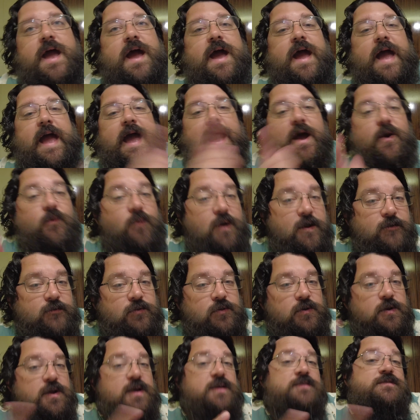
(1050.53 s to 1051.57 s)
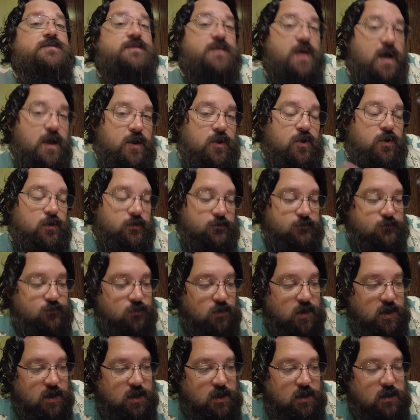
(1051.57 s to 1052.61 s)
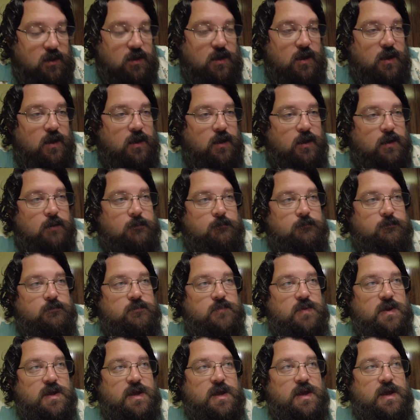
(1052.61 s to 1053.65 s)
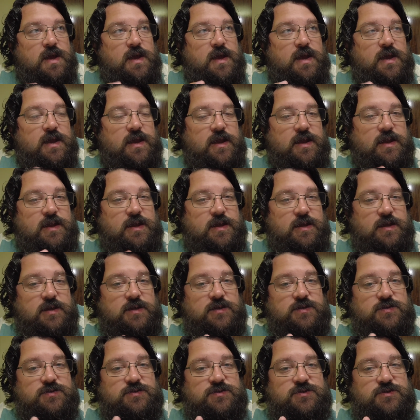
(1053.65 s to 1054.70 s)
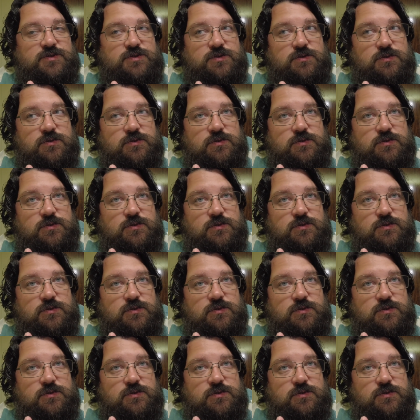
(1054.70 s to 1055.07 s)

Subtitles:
However, it's not all free. It is